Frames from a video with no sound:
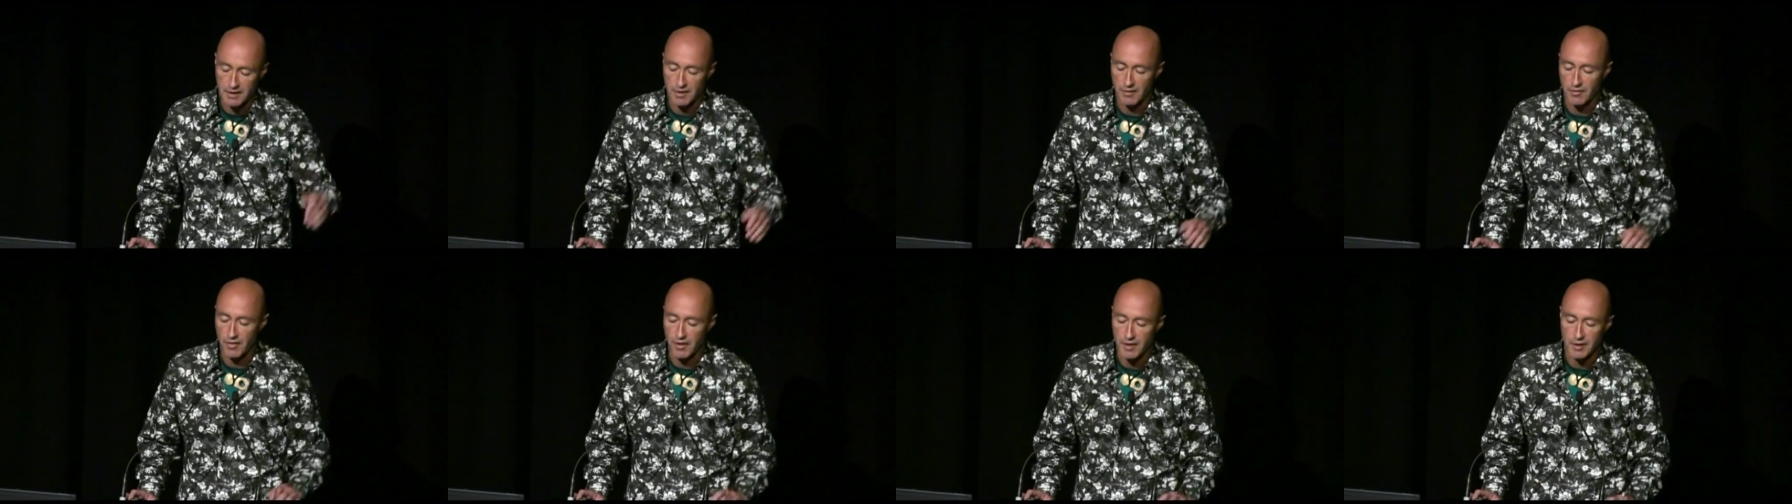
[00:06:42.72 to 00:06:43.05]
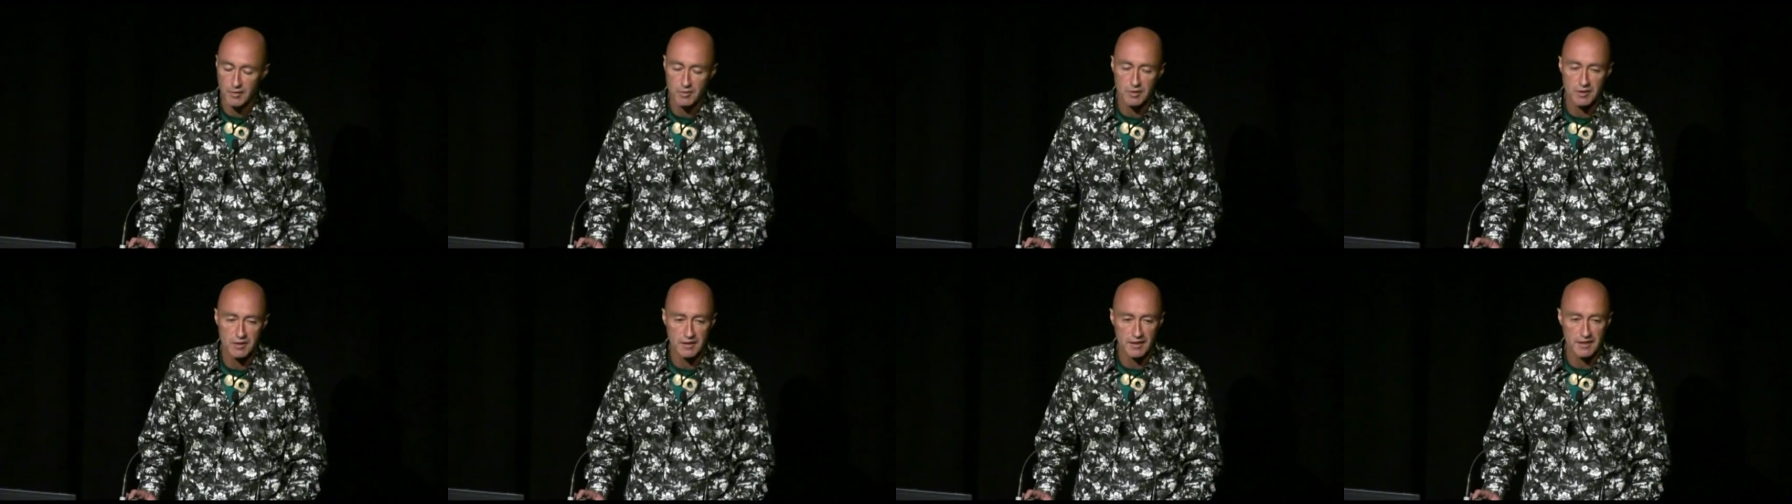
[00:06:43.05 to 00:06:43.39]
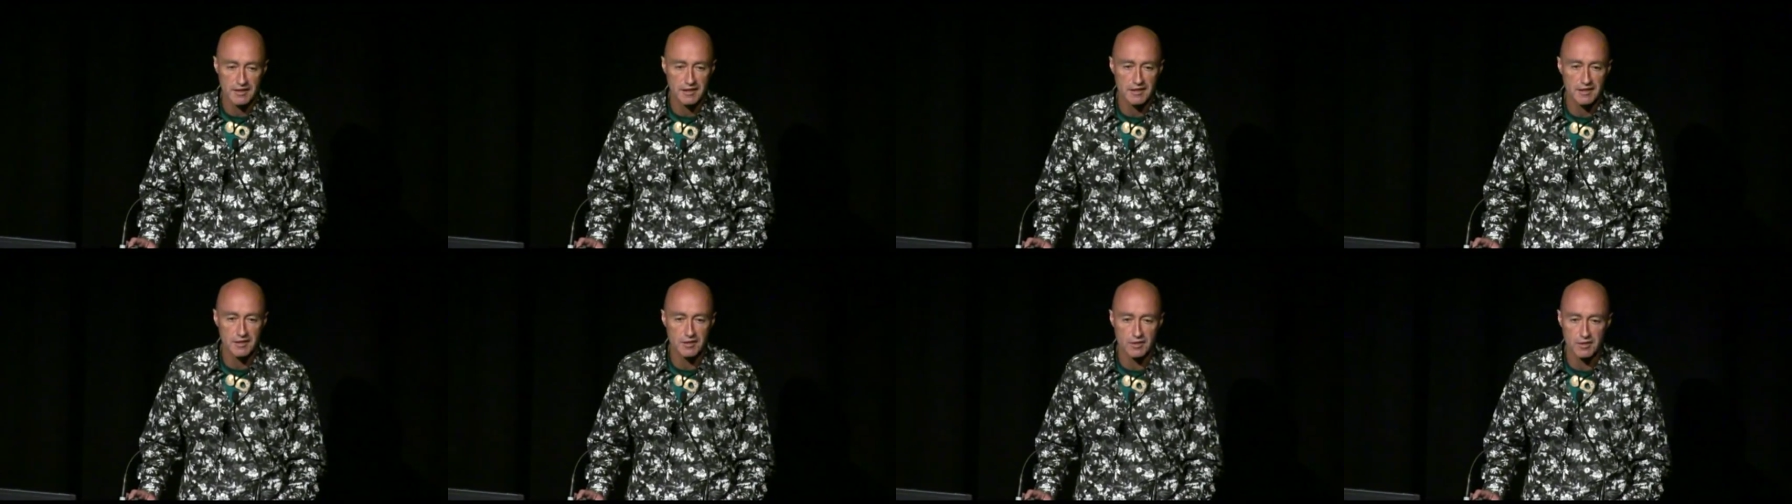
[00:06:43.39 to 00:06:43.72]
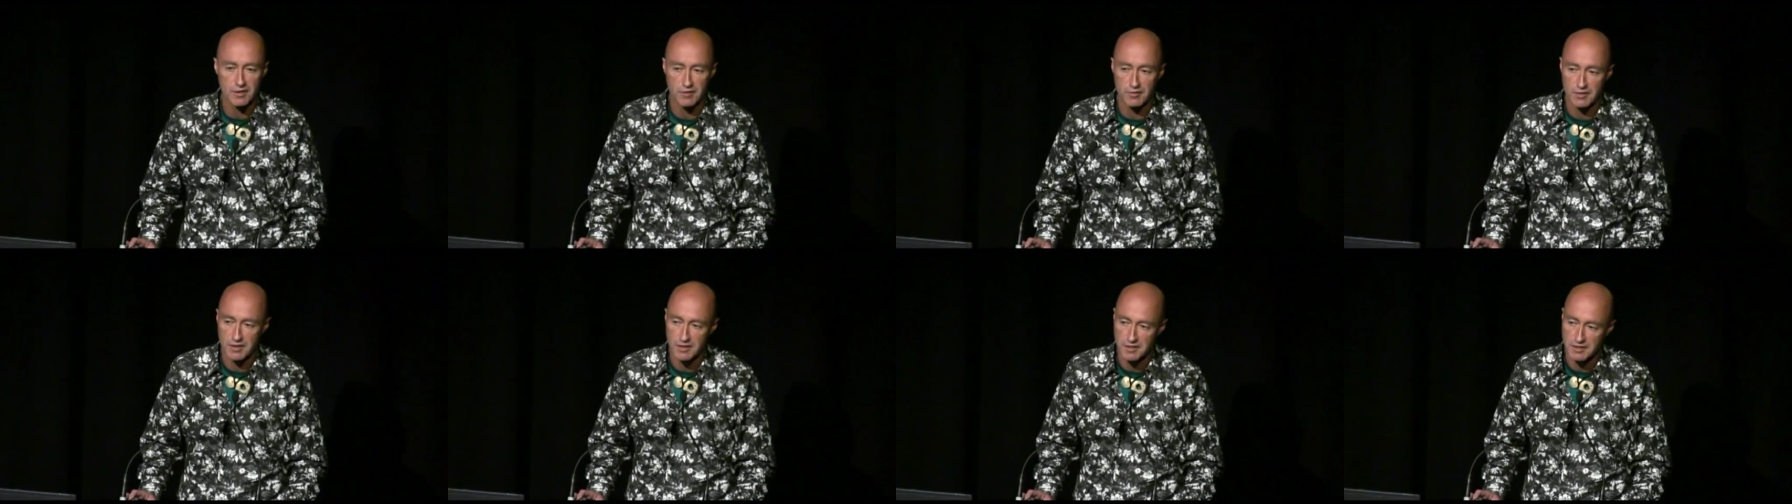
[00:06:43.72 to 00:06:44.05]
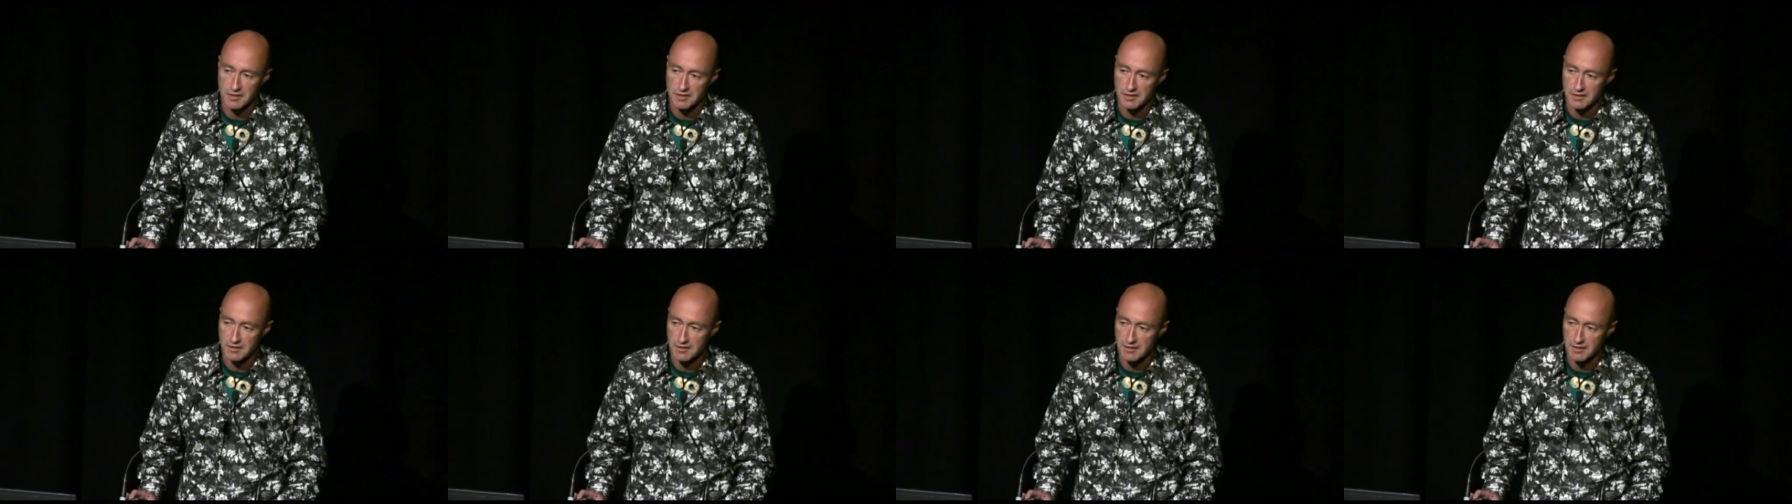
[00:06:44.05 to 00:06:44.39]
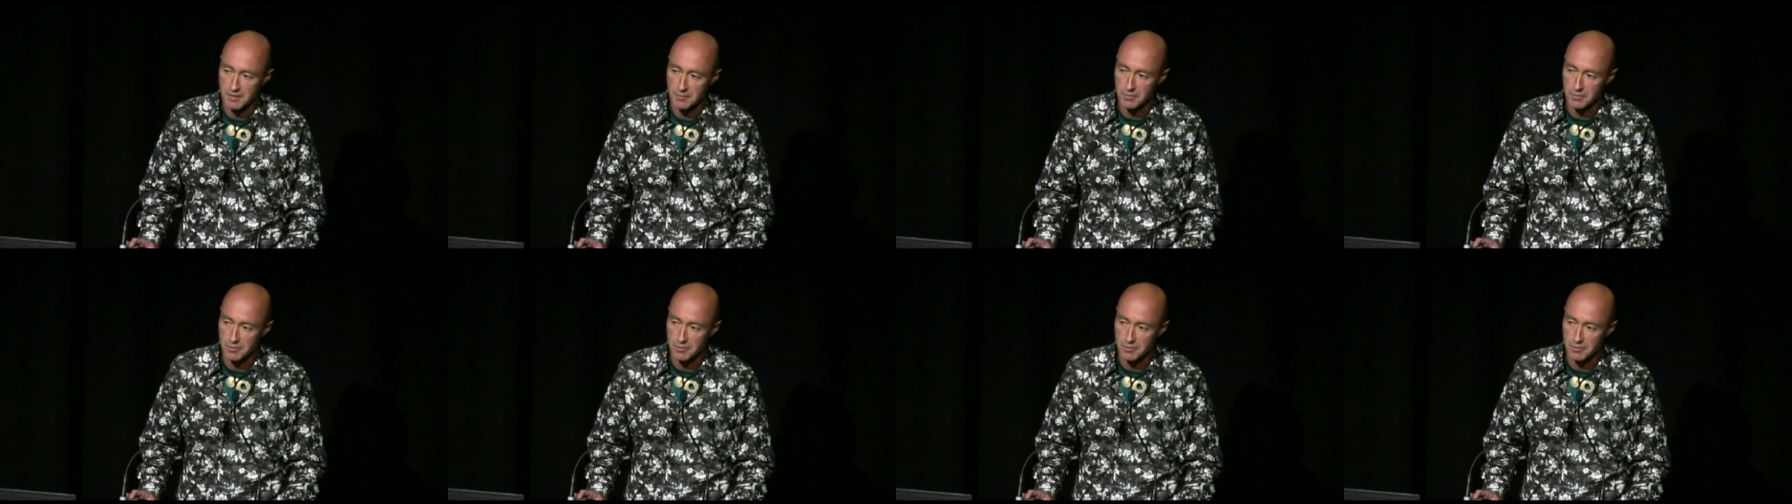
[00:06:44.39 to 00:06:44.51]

Uh, they were, again, innovation.